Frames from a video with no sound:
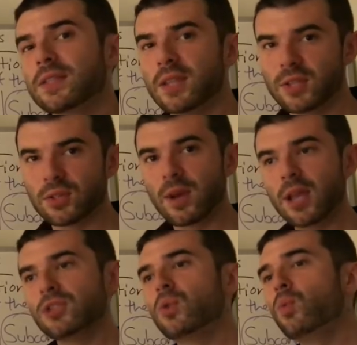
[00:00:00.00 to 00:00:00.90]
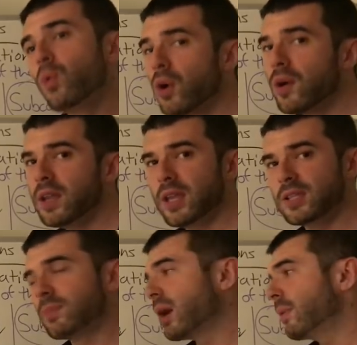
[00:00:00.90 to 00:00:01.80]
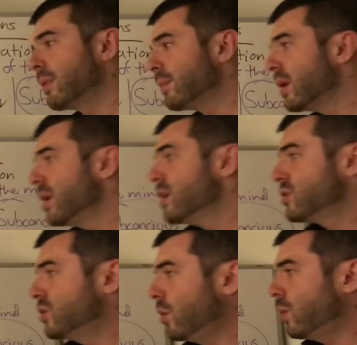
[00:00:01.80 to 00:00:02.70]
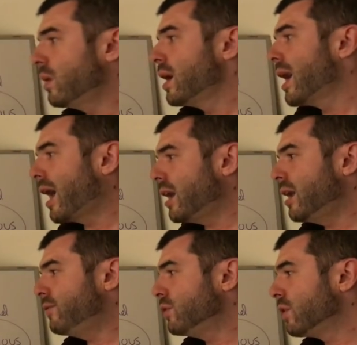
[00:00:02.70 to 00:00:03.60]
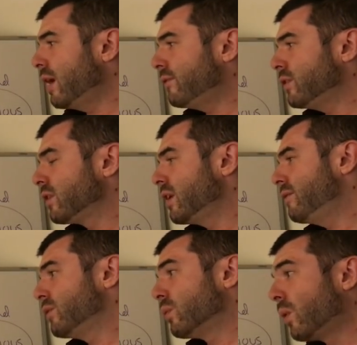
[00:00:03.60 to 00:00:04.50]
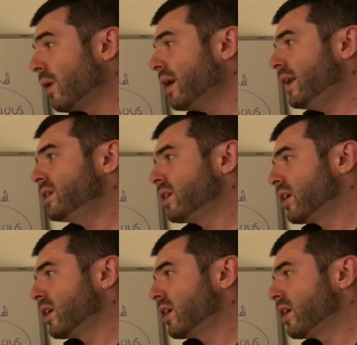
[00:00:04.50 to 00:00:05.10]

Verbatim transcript: exists, right? So worry is a problem. So if you're if you're if you're worried,